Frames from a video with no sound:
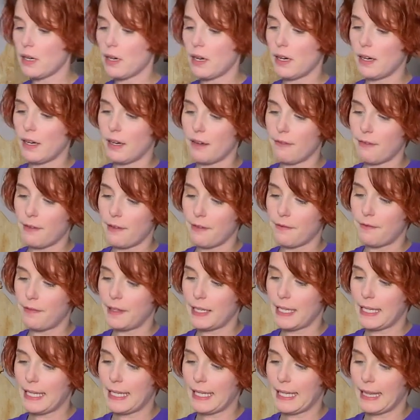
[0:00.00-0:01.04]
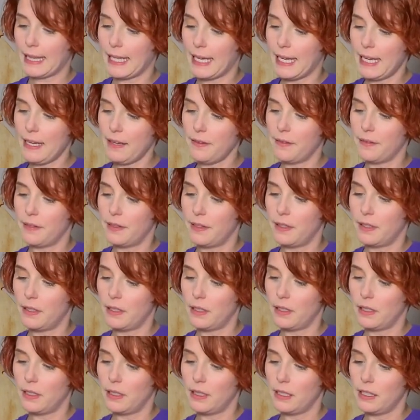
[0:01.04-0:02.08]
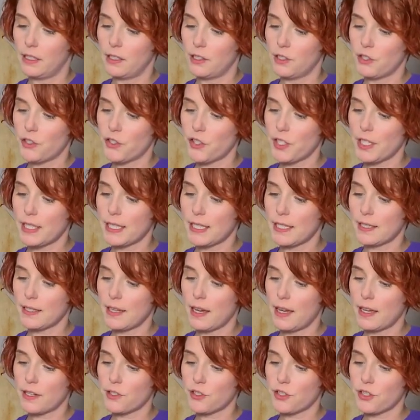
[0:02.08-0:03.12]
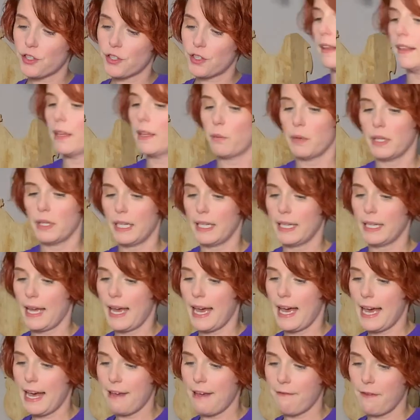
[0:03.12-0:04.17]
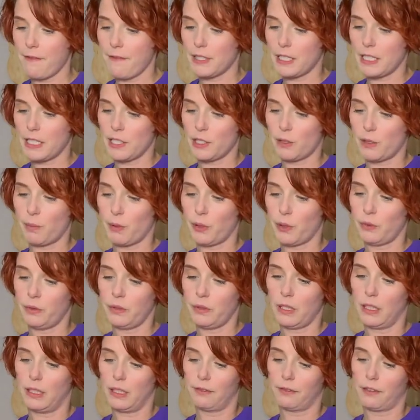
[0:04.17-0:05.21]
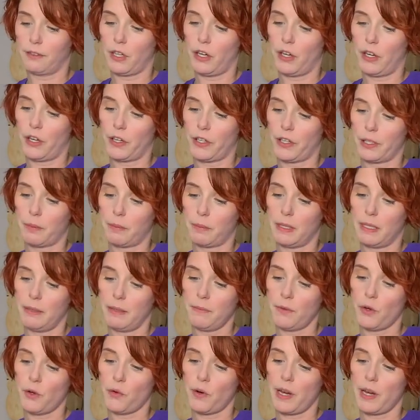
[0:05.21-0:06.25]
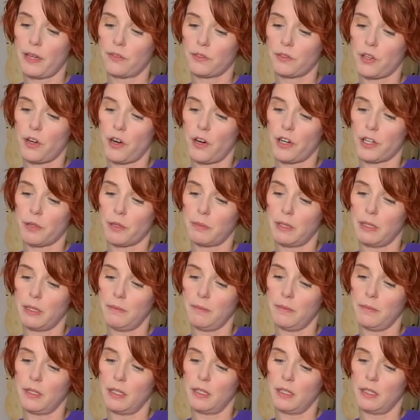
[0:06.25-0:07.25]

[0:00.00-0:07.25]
of vanilla, just a touch. And then we need 1/2 of a teaspoon of cardamom, ground cardamom.